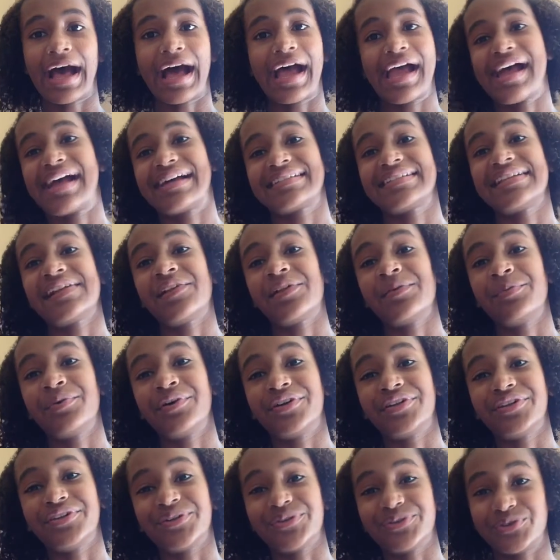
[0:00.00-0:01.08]
I accidentally put
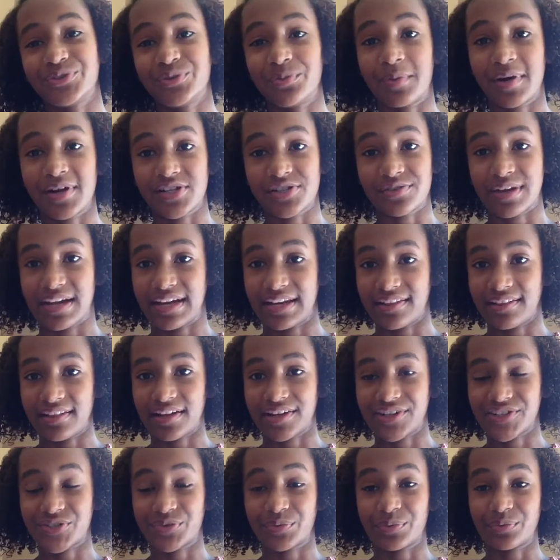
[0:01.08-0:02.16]
a little too much red in there,
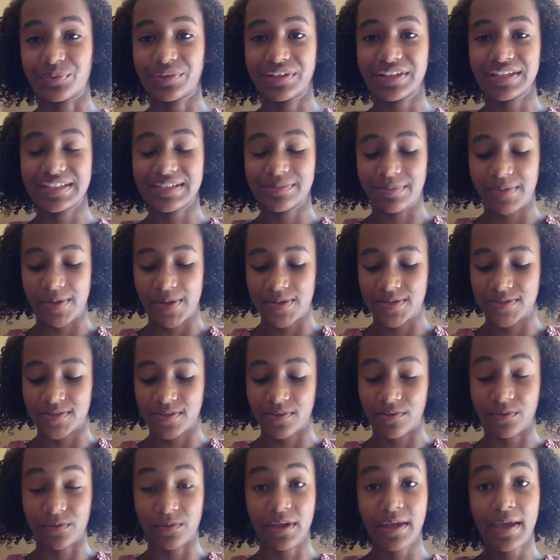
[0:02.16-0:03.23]
so it really depends
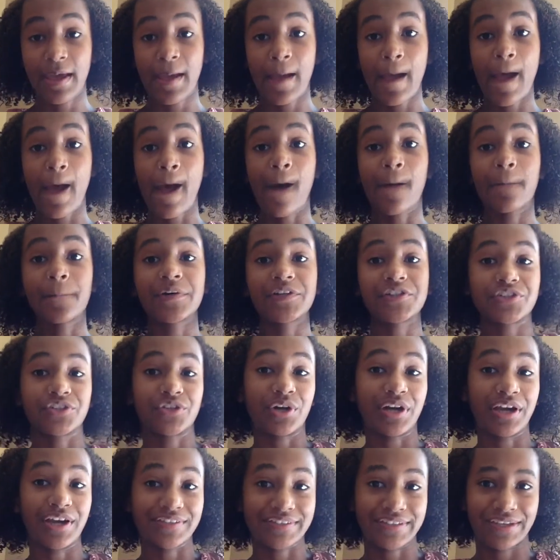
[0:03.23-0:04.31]
on how much of
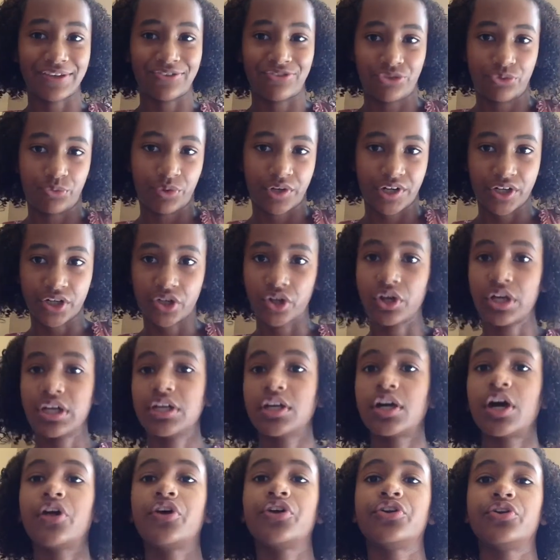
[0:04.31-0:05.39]
crayons. Like if you wanted a green
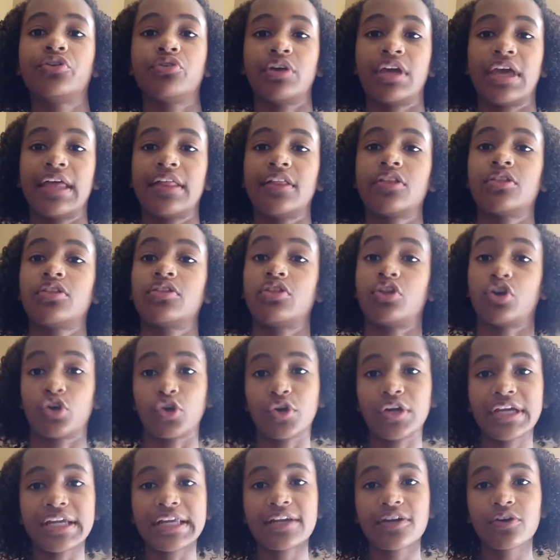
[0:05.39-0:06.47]
color, you can get the
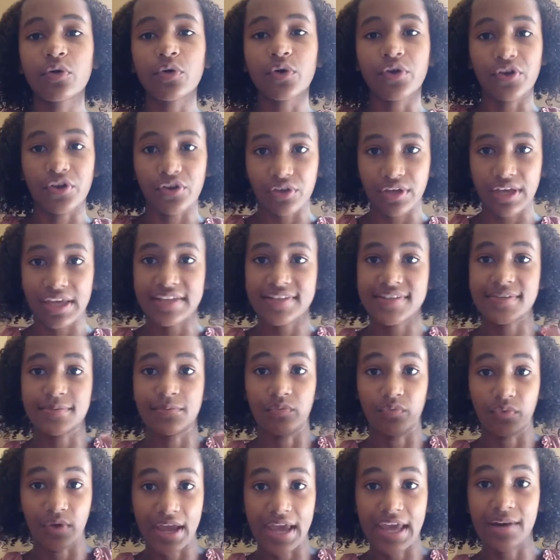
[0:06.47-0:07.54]
green, or you can get some
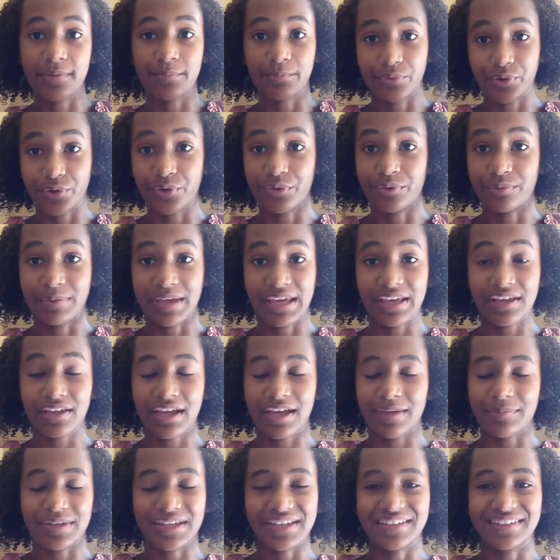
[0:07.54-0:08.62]
red and blue
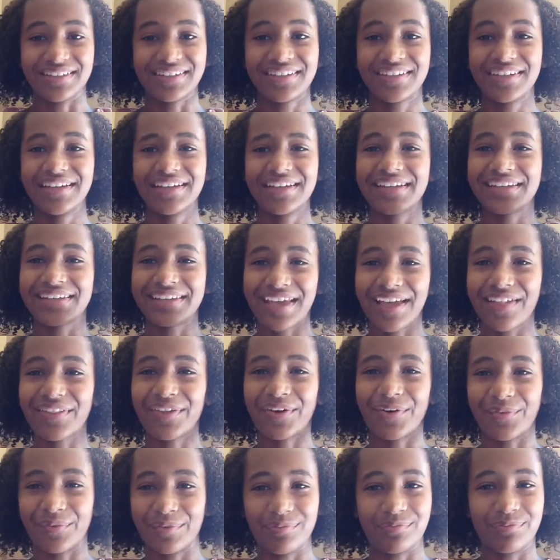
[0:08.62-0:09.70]
and
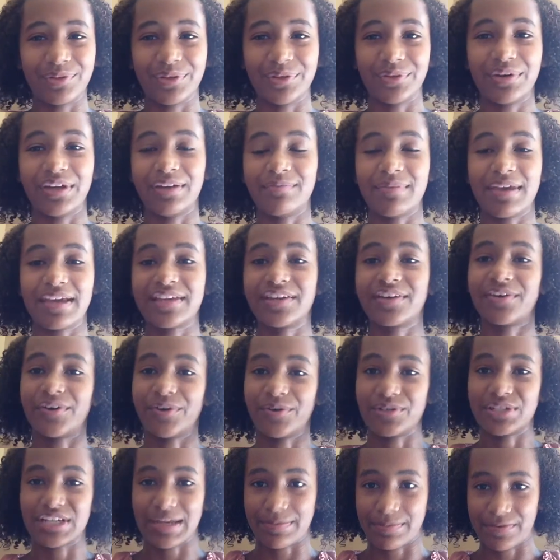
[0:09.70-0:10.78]
yellow and blue and make your own
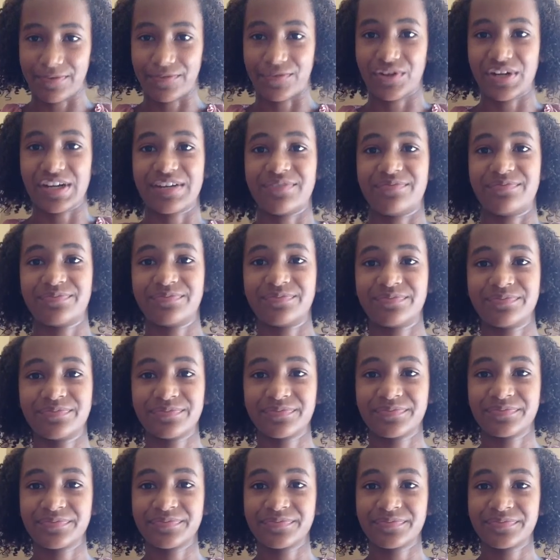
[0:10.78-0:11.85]
type of green.
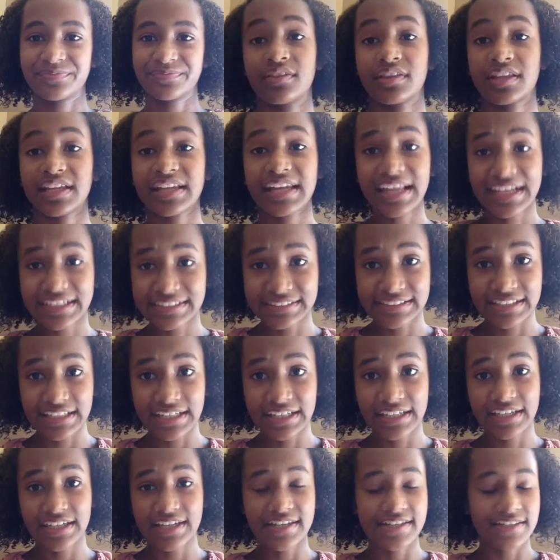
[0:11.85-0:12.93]
The next
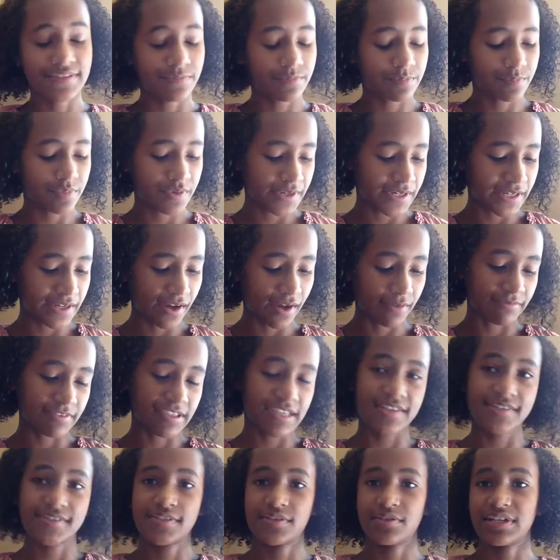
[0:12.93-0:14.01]
thing is pretty
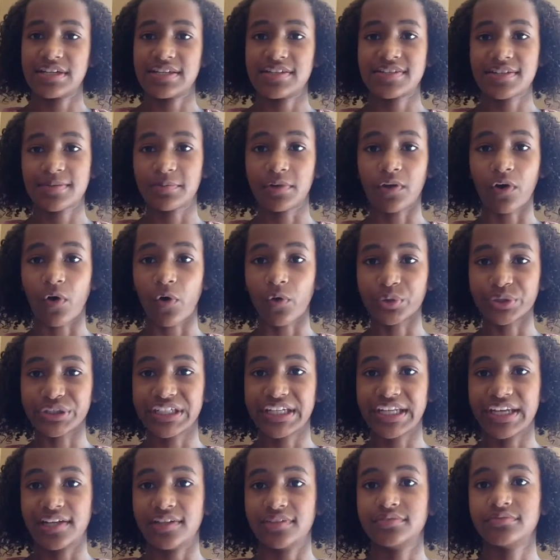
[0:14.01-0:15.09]
obvious. You need something to hold it
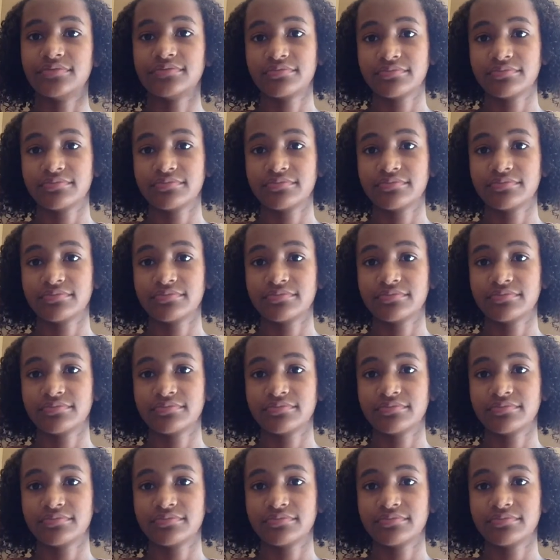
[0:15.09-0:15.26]
in.